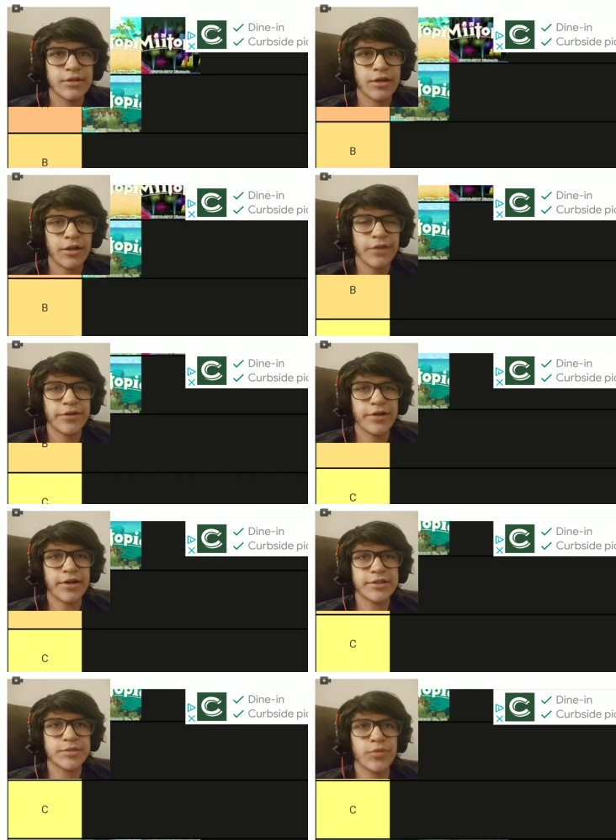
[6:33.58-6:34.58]
I'll leave it in
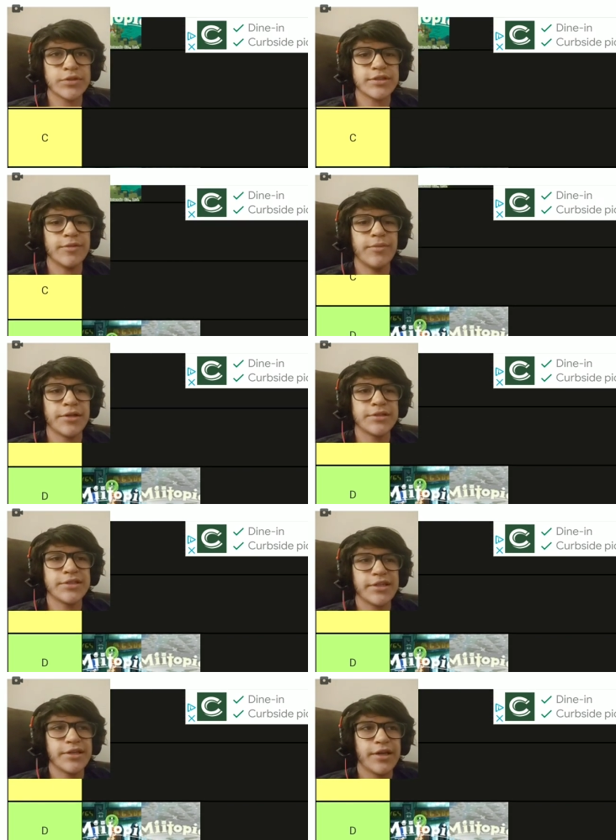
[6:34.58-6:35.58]
S. What's it called? But it's
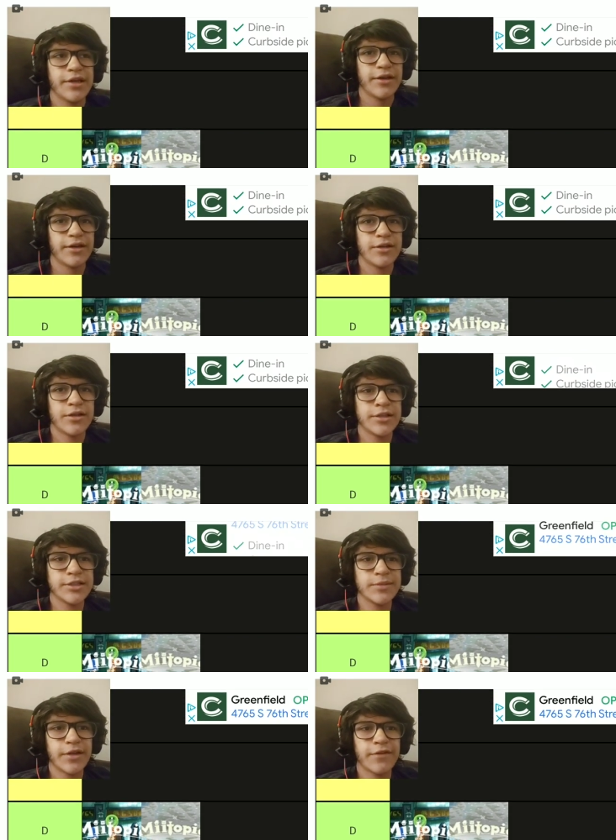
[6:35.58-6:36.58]
like it
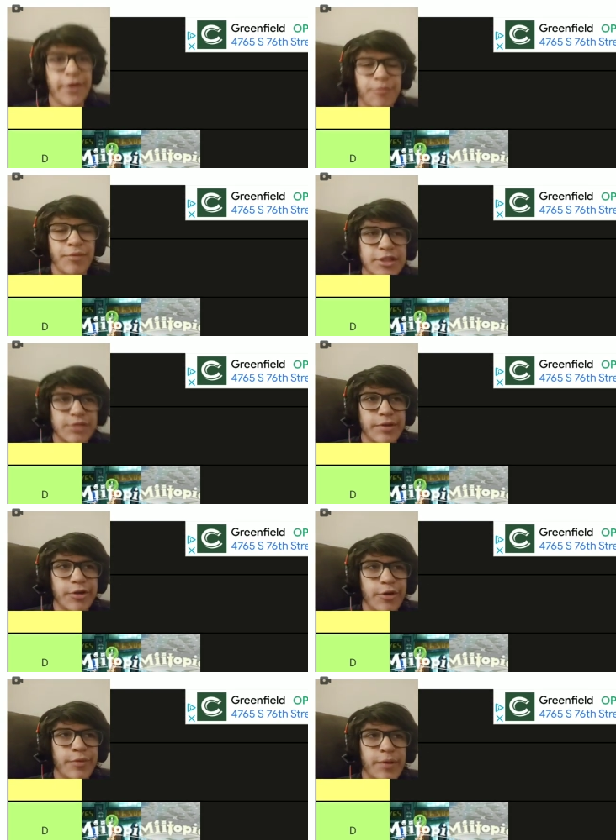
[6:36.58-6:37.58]
doesn't kind of out of place in
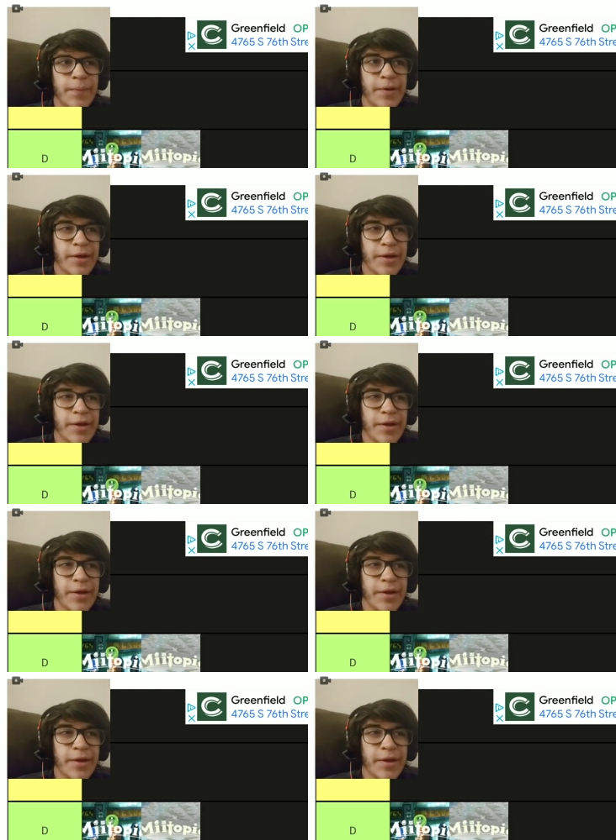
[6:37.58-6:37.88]
Miitopia.